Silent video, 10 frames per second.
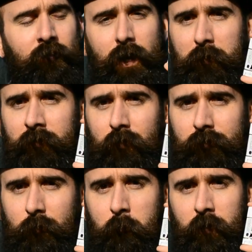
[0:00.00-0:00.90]
Grab
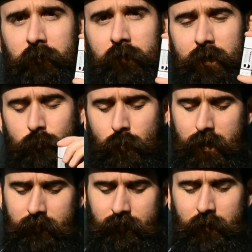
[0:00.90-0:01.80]
yourself some mustache
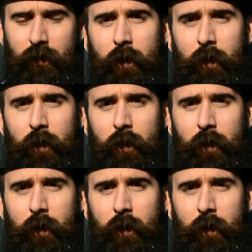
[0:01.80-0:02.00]
wax,